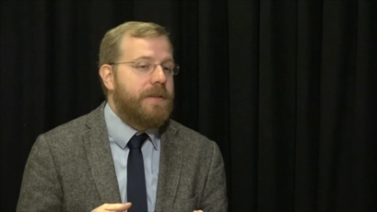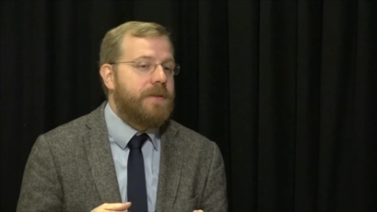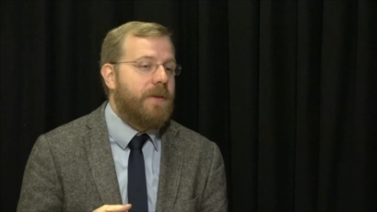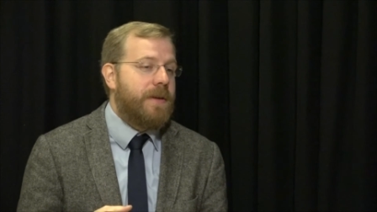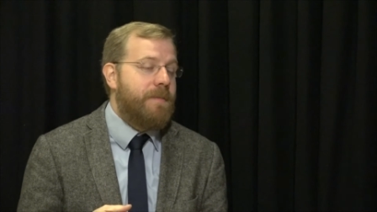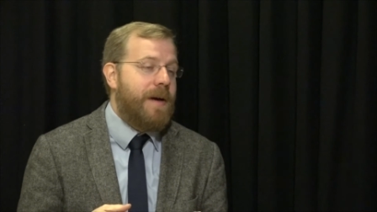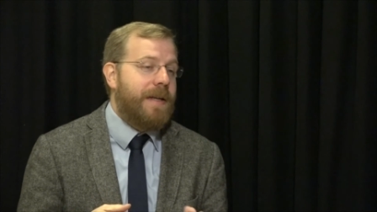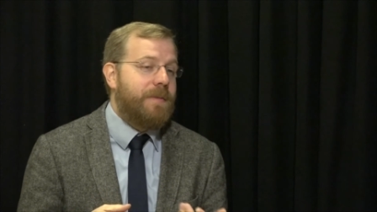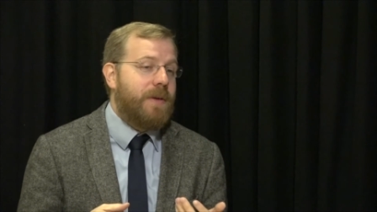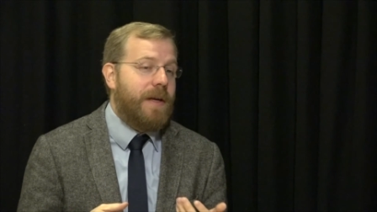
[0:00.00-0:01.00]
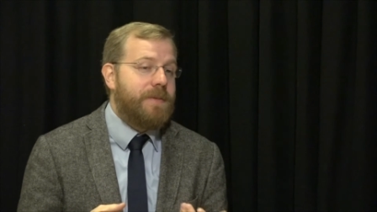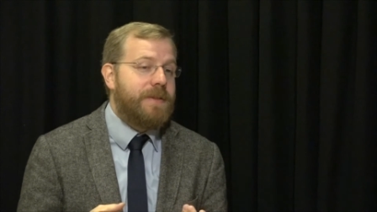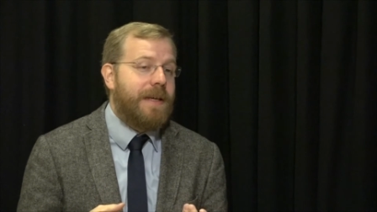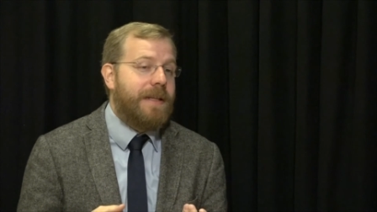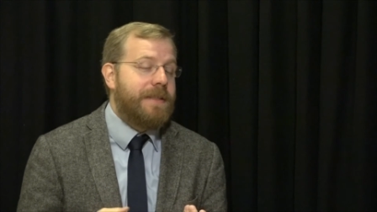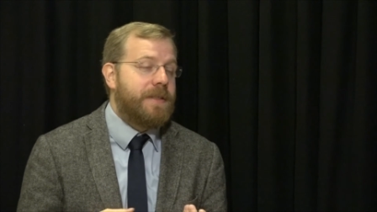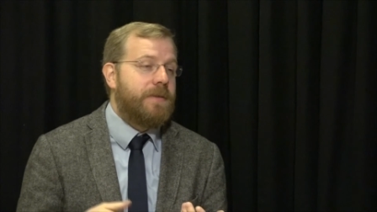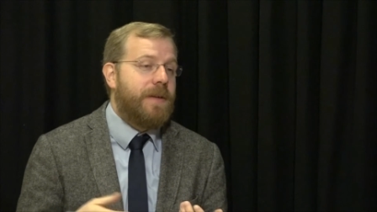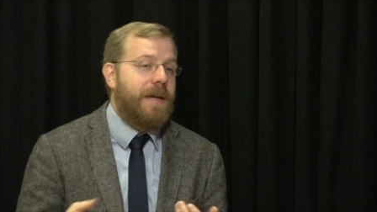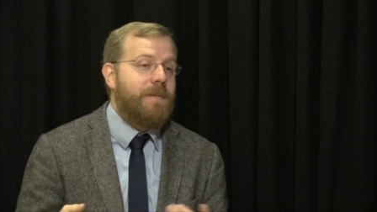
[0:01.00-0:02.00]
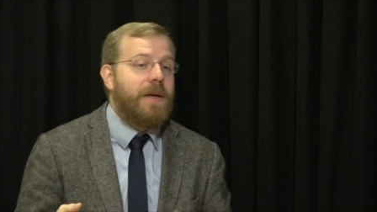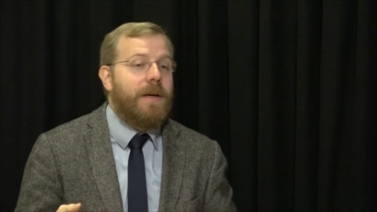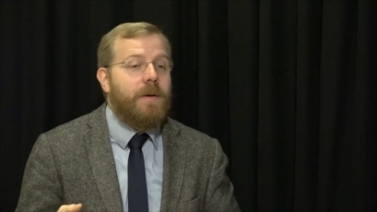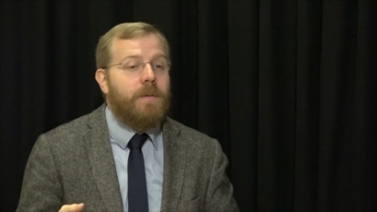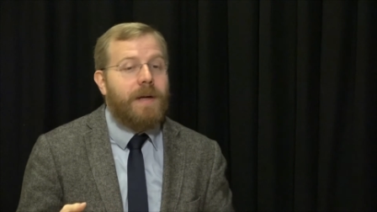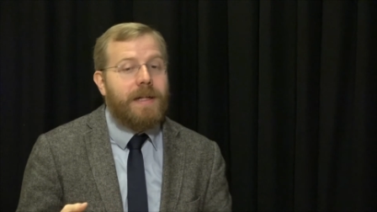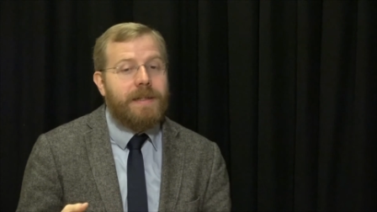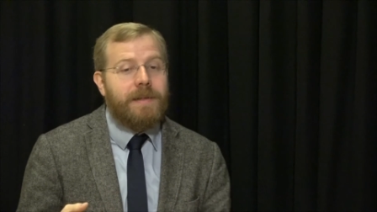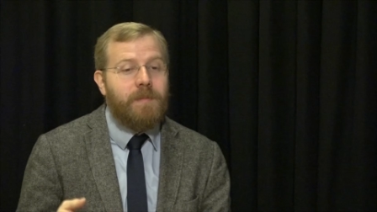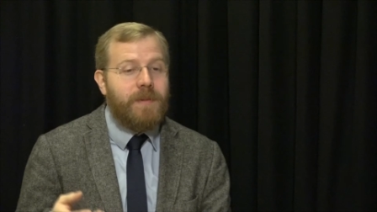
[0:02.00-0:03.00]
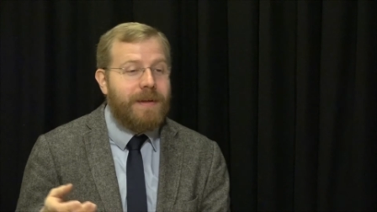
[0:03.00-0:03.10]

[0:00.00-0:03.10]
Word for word: Snorri might perhaps tell his scribe, well,